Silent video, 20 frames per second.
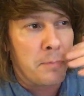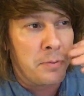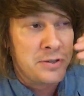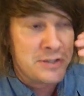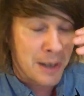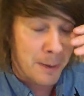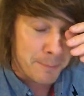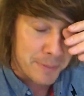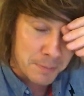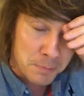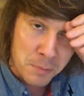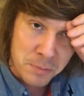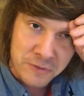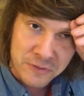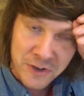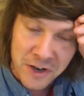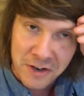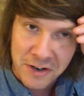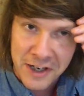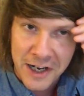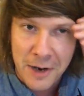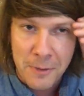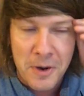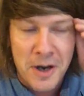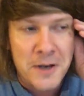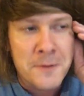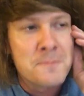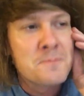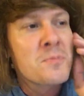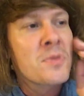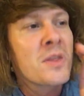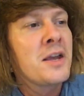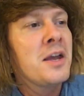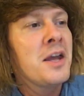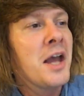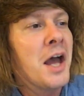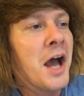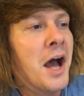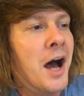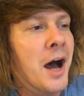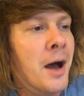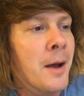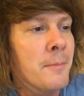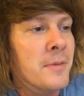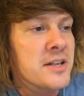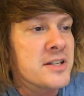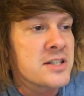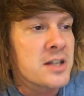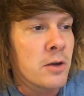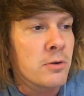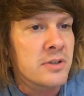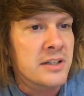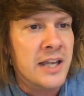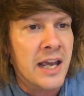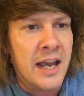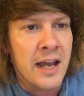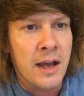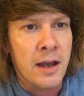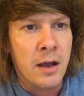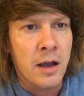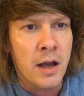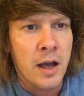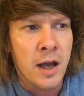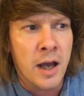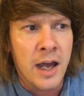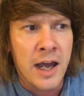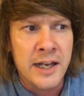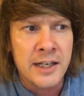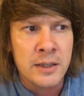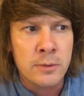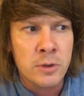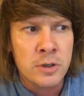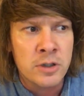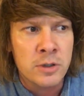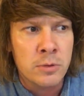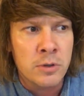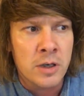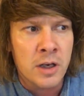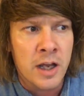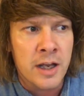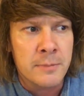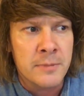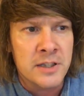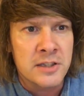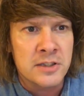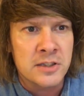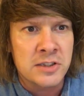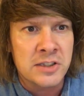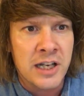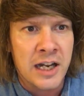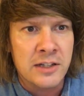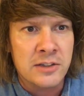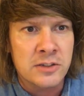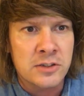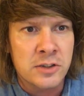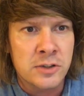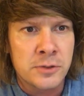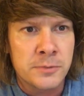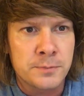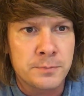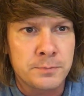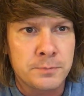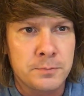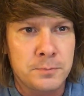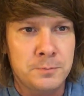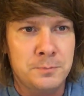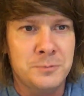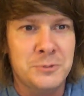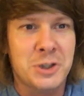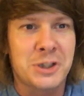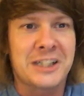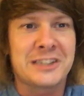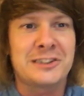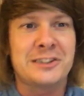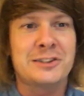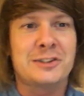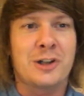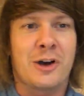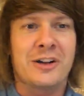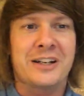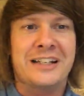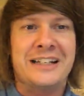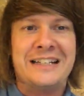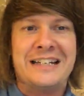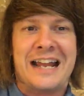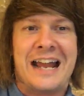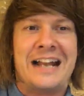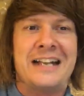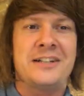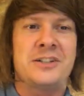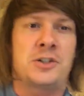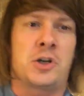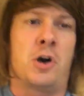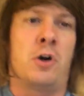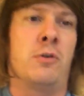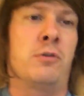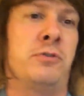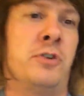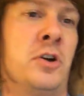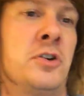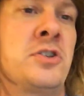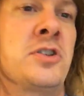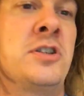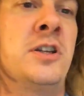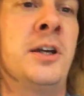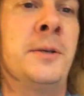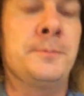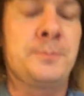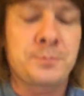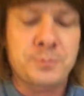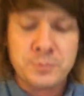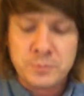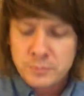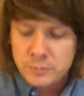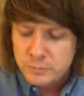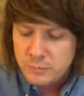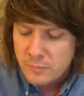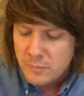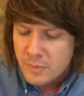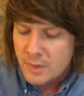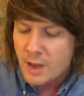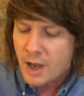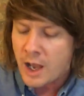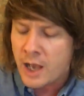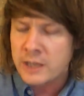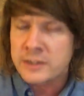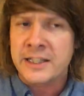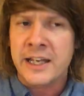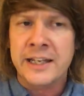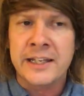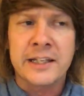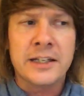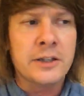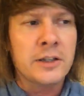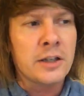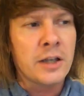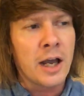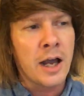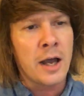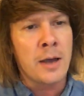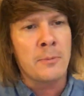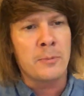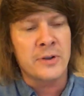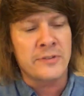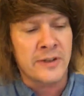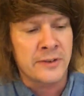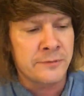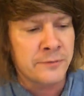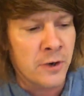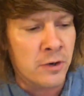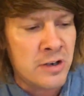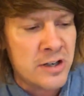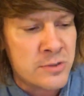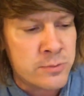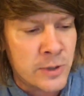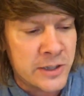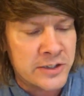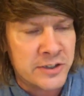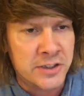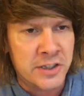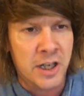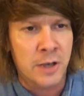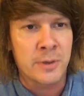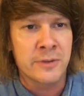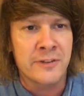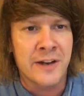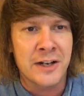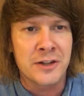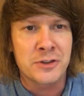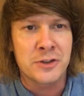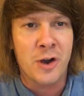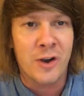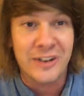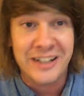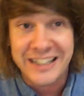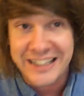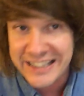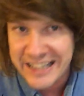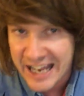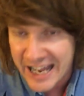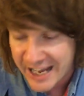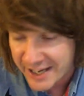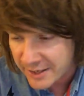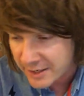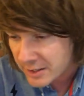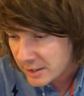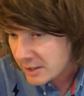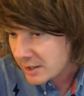Some people prefer it that way. So yeah, anyone you would like me to chat to. You're guessing Donnie Yen, Colt Foster. Okay, we've had Forrest Whitaker, we've had Donnie Yen.